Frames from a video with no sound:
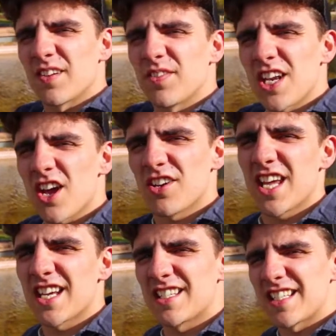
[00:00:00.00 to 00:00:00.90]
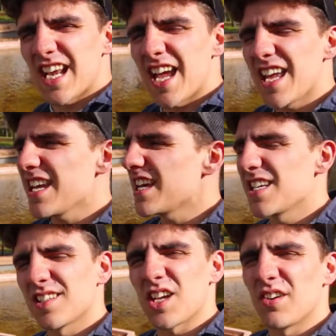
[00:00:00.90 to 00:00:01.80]
The video here today
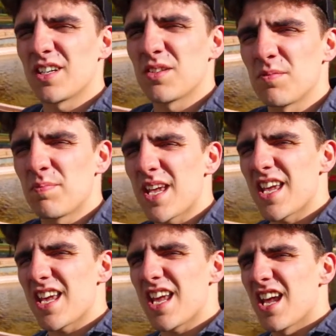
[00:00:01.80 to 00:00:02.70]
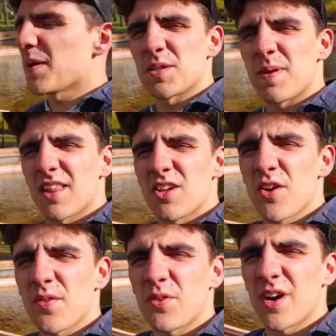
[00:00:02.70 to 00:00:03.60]
is going to be much about the
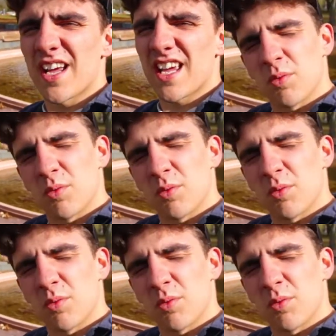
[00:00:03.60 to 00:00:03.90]
earthquake,